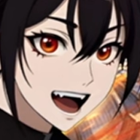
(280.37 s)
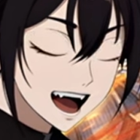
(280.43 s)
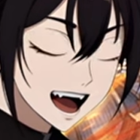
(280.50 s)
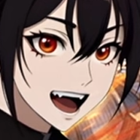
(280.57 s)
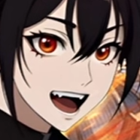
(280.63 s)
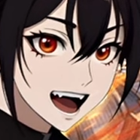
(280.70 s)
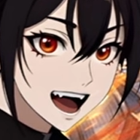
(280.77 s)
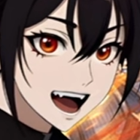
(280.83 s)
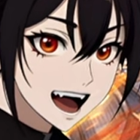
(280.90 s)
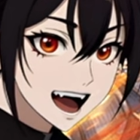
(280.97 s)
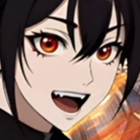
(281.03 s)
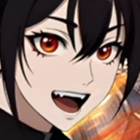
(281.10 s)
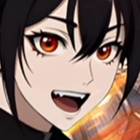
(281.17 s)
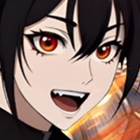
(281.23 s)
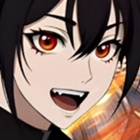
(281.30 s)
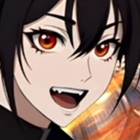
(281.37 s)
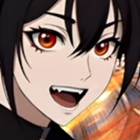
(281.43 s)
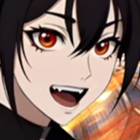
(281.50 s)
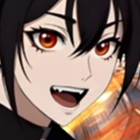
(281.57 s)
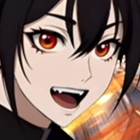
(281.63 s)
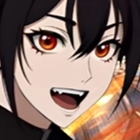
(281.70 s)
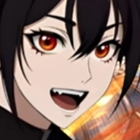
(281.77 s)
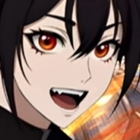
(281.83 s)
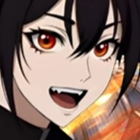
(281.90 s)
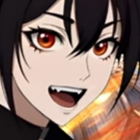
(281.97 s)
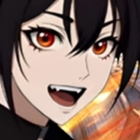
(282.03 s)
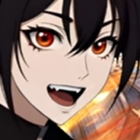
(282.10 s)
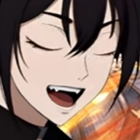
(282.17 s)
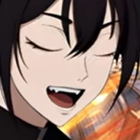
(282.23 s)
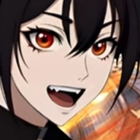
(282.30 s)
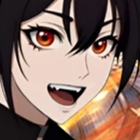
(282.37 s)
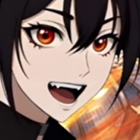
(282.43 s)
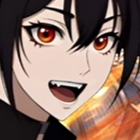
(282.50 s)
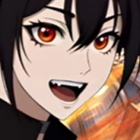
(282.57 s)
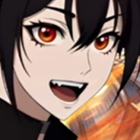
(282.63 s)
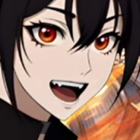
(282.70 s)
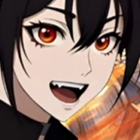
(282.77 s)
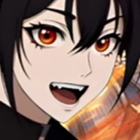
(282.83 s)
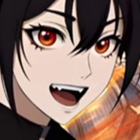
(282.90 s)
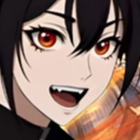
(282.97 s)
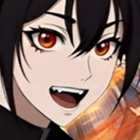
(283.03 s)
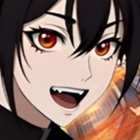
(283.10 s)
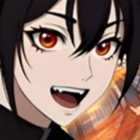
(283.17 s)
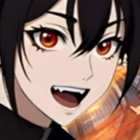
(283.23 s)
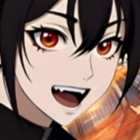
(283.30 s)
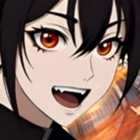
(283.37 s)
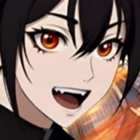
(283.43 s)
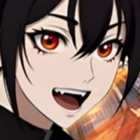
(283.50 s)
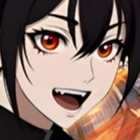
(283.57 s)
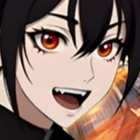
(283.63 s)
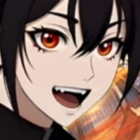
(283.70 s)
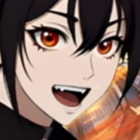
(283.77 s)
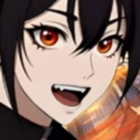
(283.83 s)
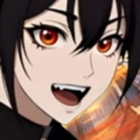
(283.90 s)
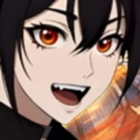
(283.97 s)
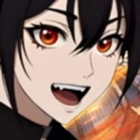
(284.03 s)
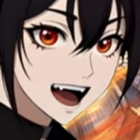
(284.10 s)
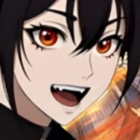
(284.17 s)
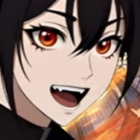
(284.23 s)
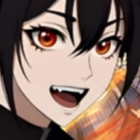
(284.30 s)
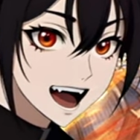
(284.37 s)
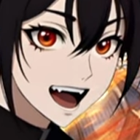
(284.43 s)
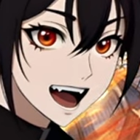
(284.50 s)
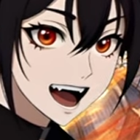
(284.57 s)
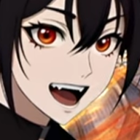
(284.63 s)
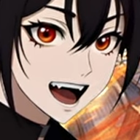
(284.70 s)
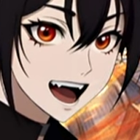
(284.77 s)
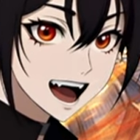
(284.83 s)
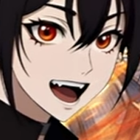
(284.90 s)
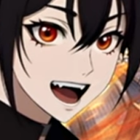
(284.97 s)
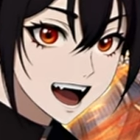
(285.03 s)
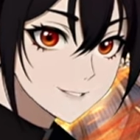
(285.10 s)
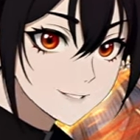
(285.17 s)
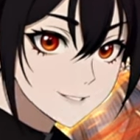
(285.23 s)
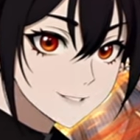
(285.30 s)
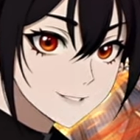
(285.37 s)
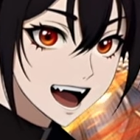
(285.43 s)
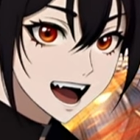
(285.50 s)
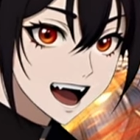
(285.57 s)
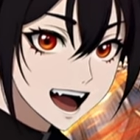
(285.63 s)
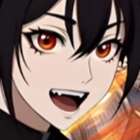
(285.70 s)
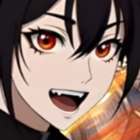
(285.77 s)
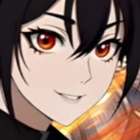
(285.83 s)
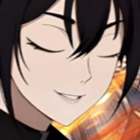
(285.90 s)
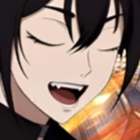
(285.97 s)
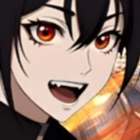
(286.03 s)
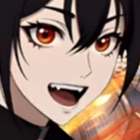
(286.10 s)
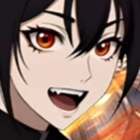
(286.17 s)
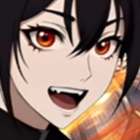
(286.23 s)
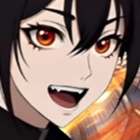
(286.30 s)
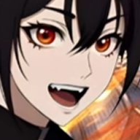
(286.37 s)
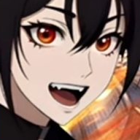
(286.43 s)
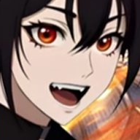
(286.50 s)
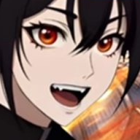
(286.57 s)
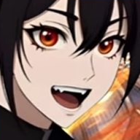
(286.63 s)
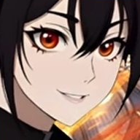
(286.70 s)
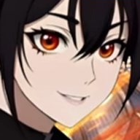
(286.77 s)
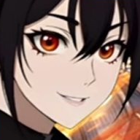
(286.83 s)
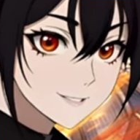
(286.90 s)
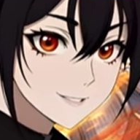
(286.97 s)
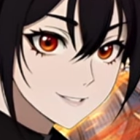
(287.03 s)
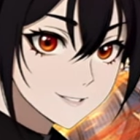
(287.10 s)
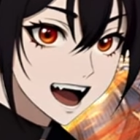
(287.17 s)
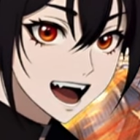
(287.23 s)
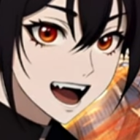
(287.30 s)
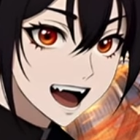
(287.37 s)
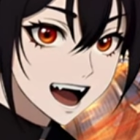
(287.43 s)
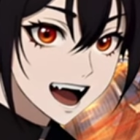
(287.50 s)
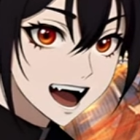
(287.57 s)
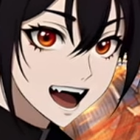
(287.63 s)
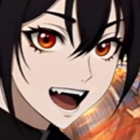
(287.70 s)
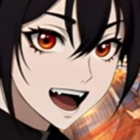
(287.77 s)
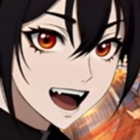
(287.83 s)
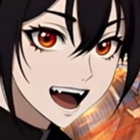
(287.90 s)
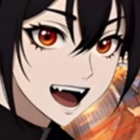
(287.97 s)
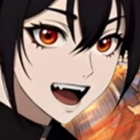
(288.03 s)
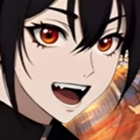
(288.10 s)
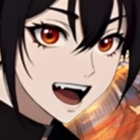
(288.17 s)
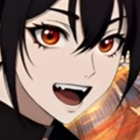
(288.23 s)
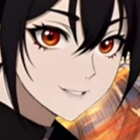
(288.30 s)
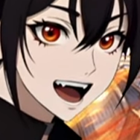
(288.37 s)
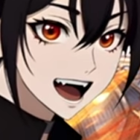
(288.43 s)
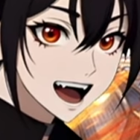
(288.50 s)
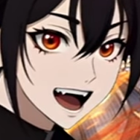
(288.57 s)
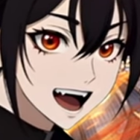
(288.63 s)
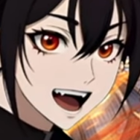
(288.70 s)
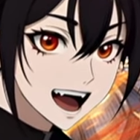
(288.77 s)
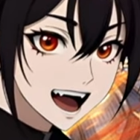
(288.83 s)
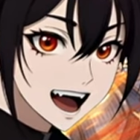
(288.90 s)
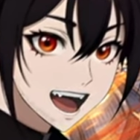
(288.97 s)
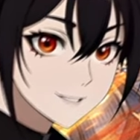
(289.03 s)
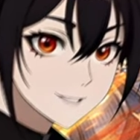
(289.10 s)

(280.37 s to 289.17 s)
a Kame and Kameless setup, see how big is the difference between a Kame Magna 3 or a Kameless Magna 3.